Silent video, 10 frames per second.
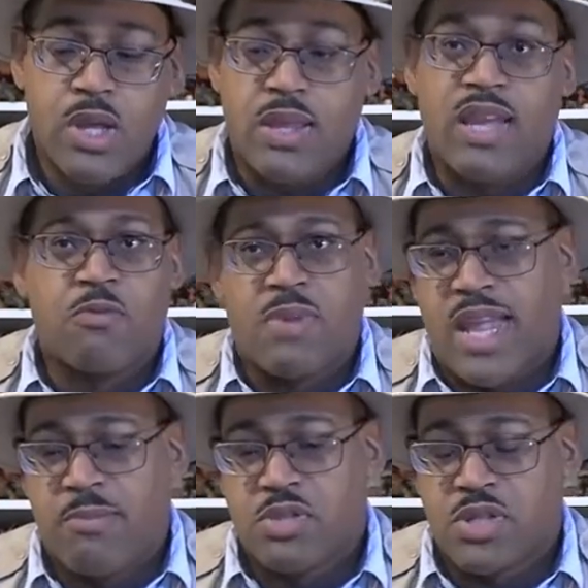They give them
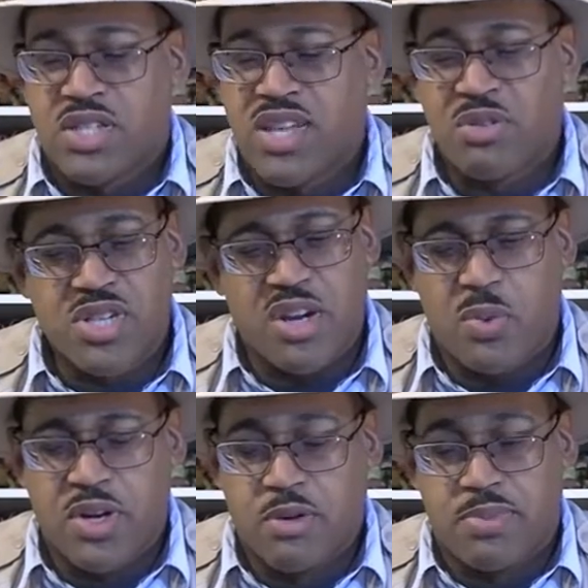names, which I thought was kind of
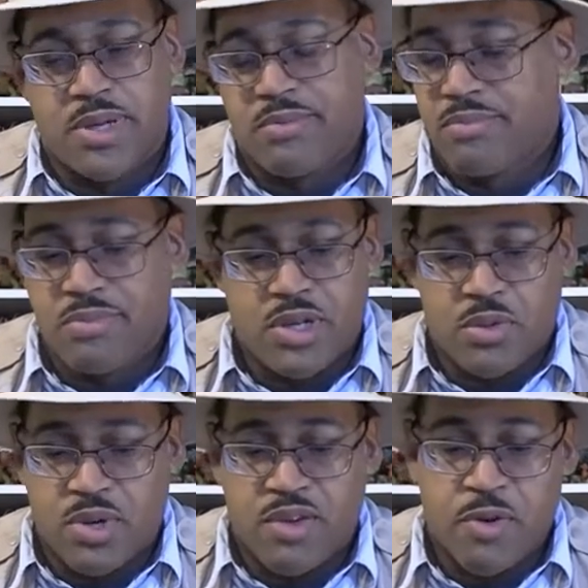weird, but you know
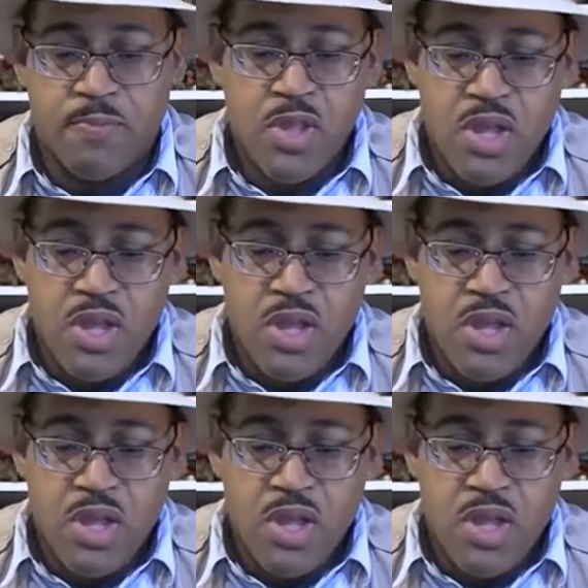whatever.